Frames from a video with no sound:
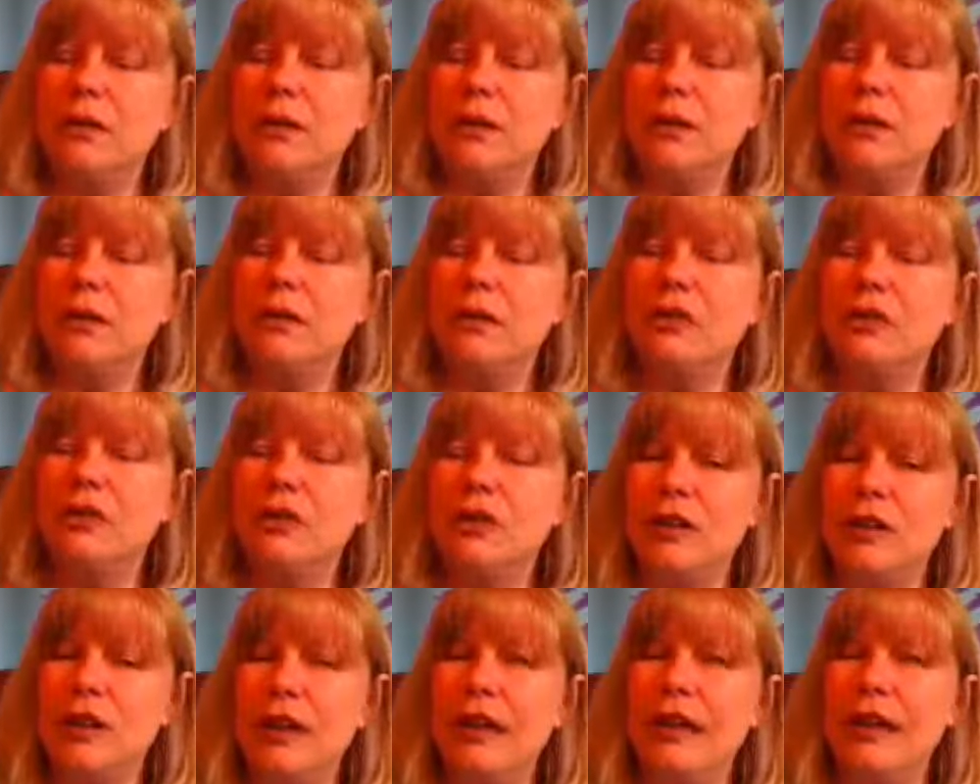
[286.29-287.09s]
there's a
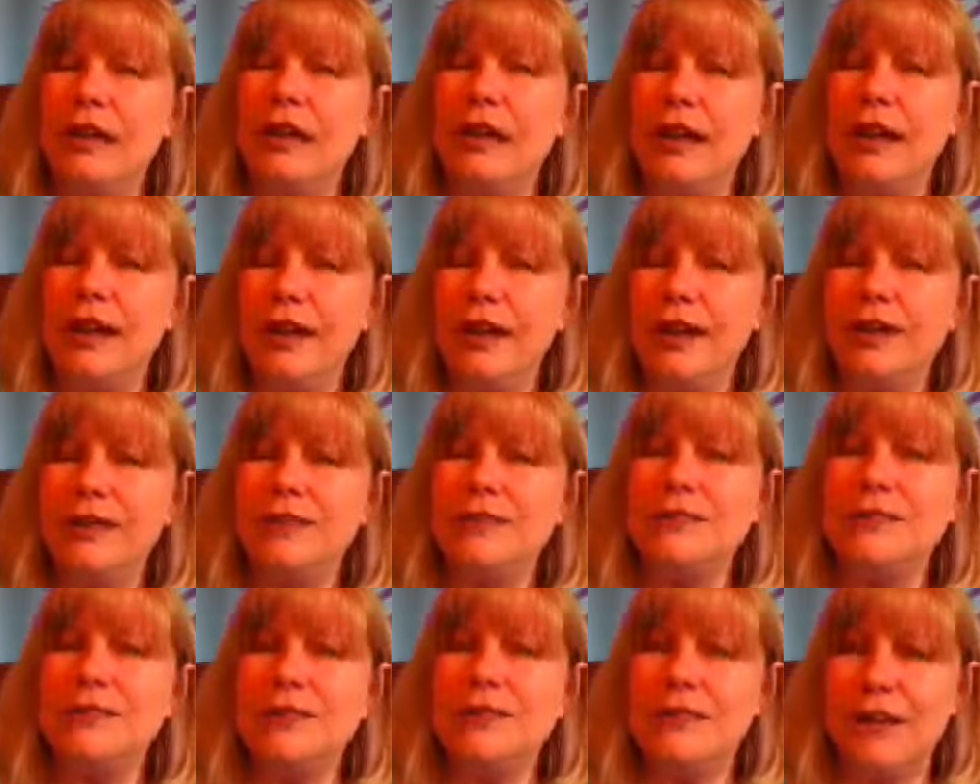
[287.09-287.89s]
lot of
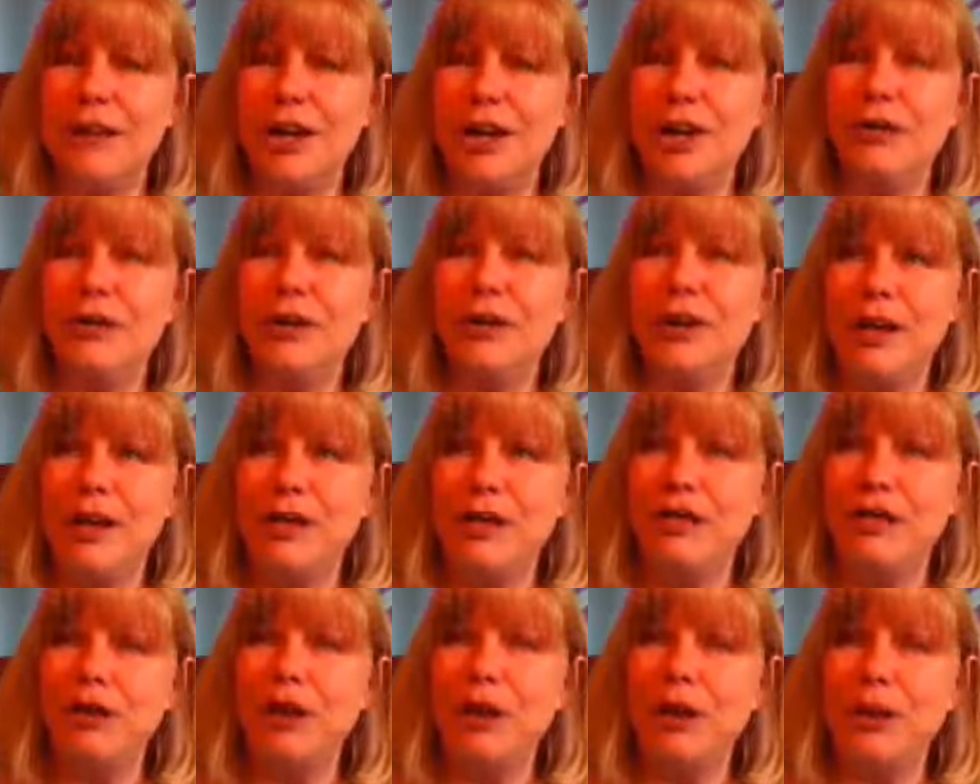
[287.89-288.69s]
chaos in a
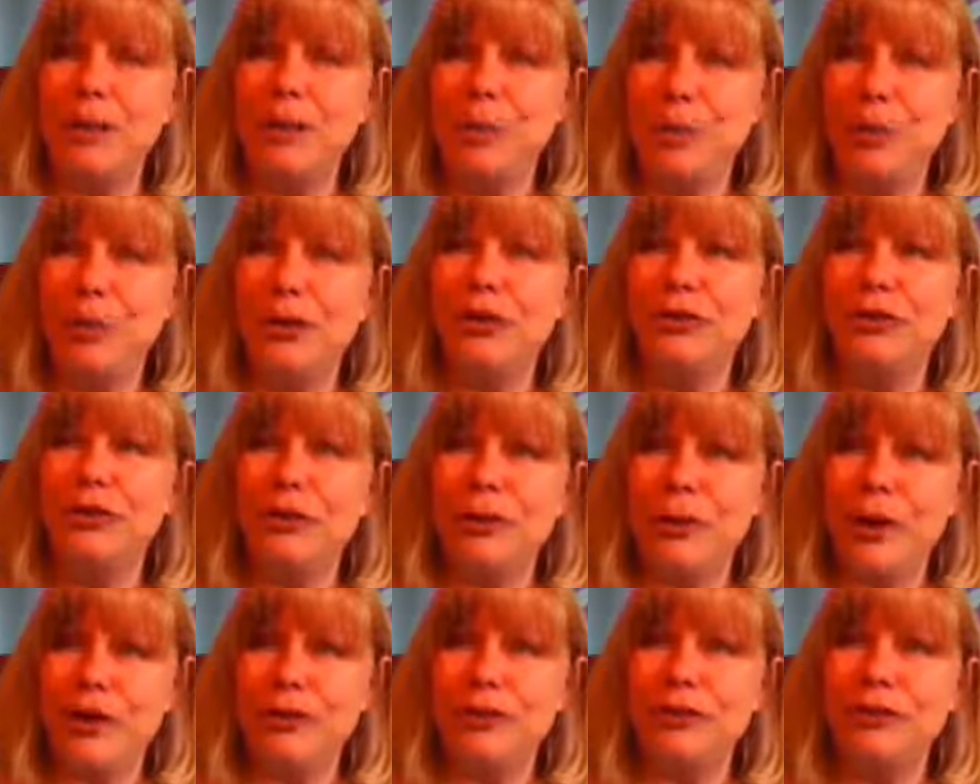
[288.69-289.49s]
congregation and a board of
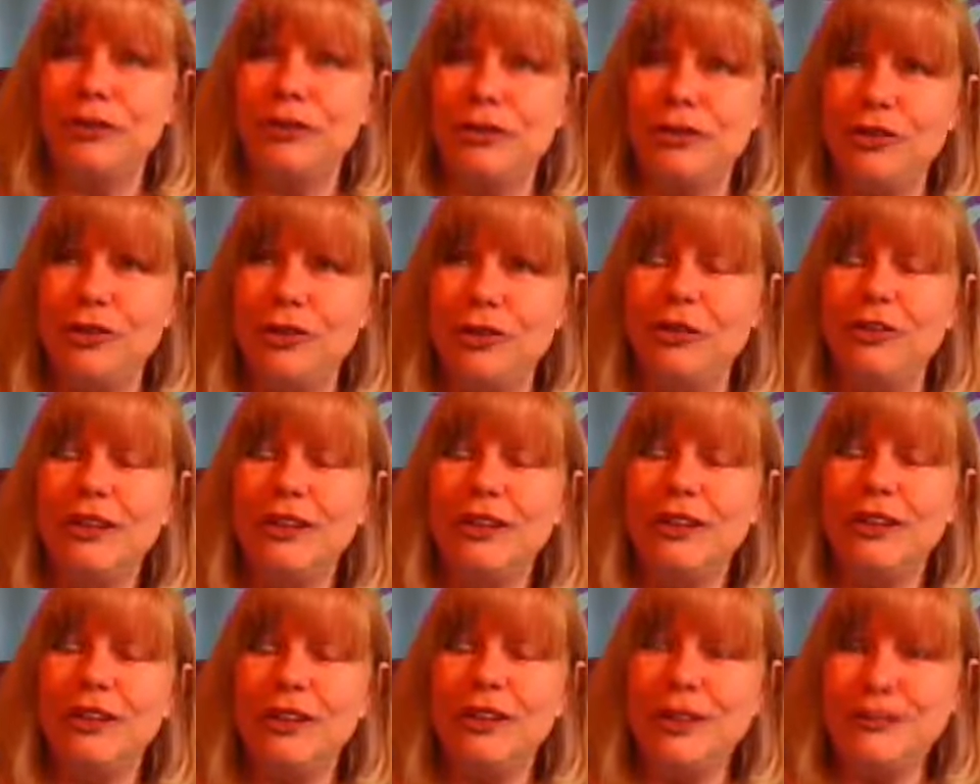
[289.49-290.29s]
directors. So
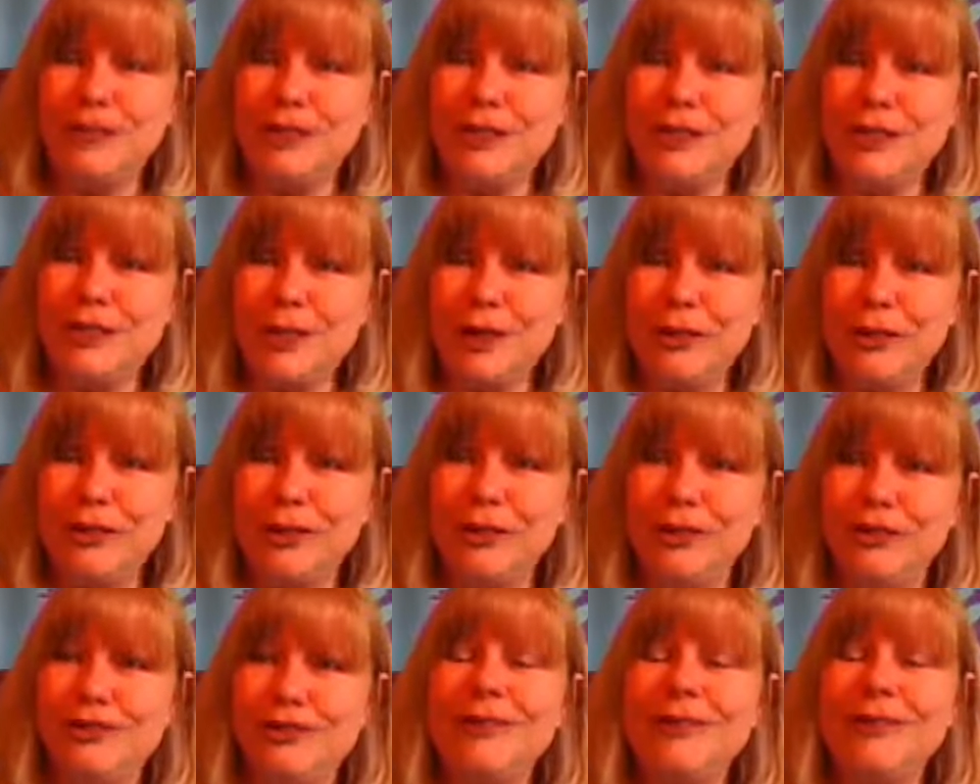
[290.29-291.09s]
let me tell
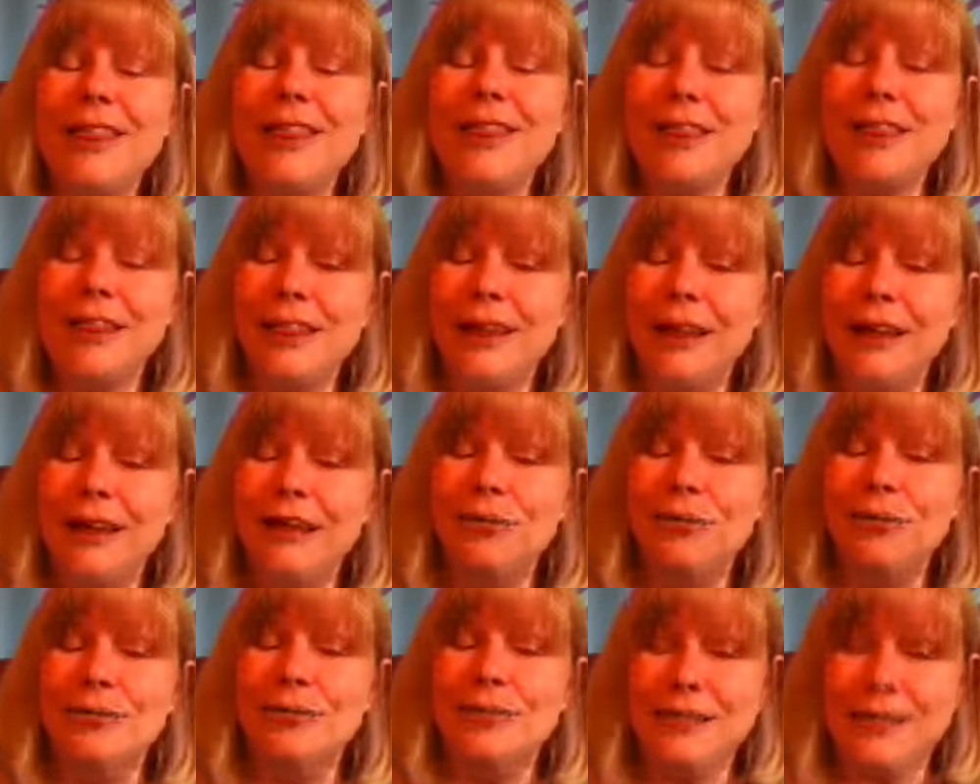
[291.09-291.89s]
you, that
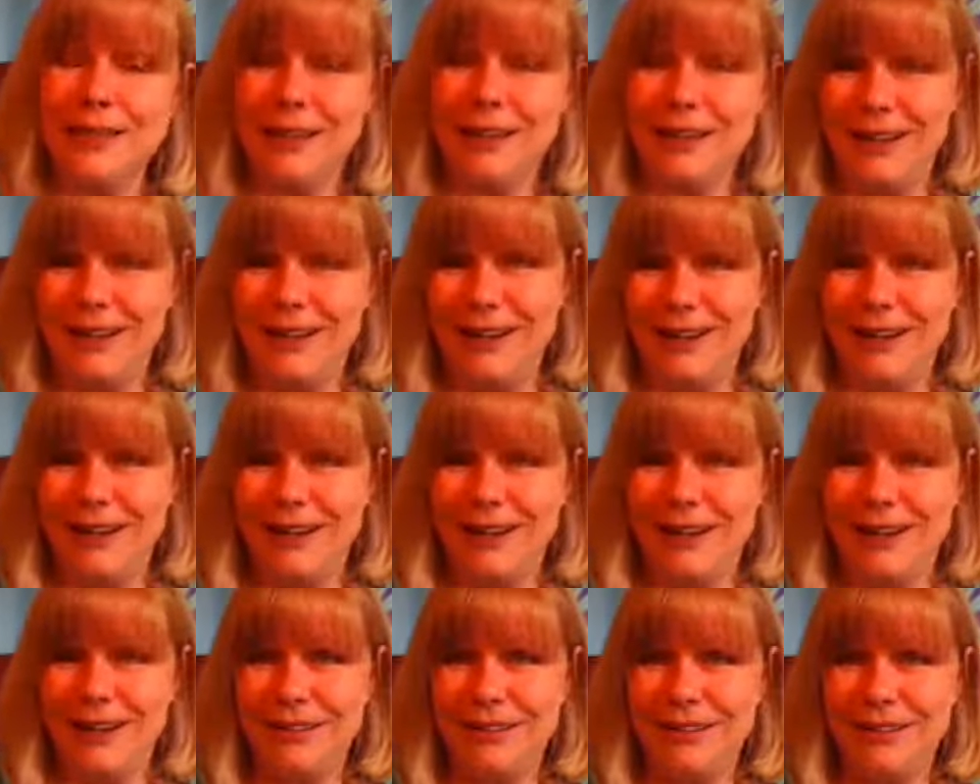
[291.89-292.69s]
was chaotic.